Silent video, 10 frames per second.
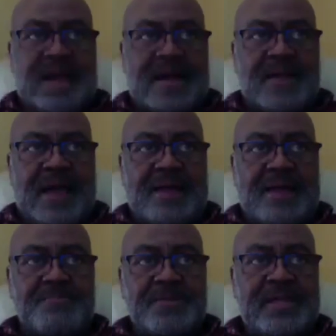believe
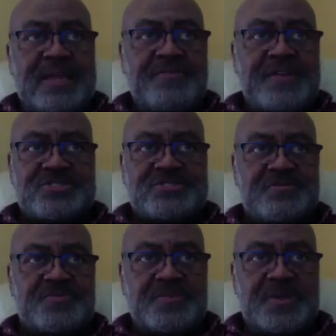that it's
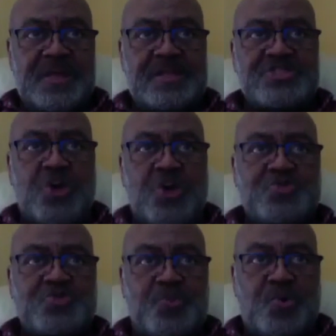so much
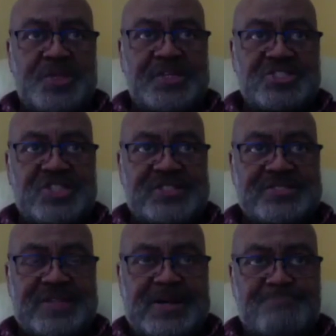more than just
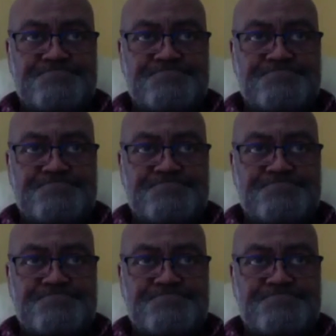a